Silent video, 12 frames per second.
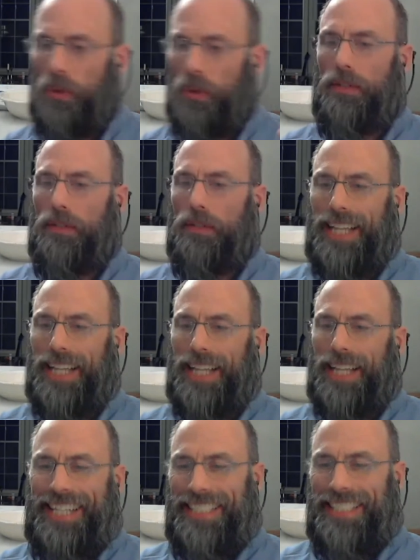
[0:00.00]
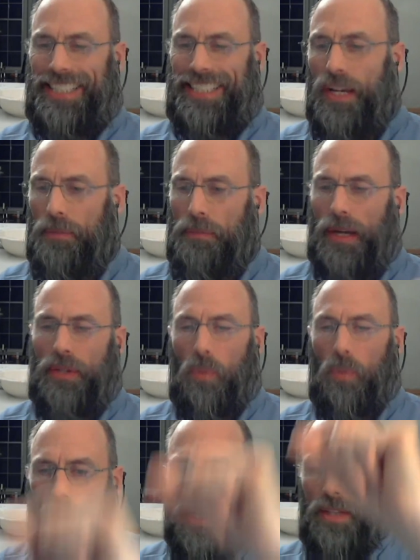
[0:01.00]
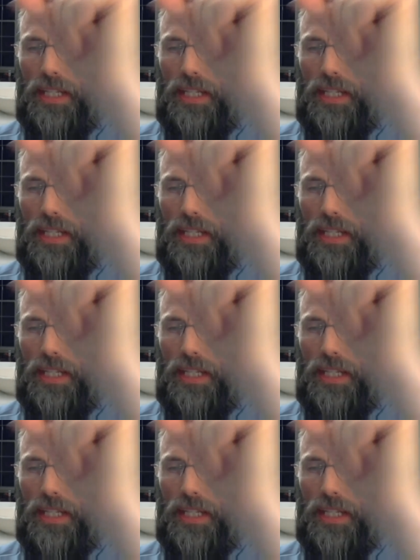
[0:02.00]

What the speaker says: whatever it is set by the one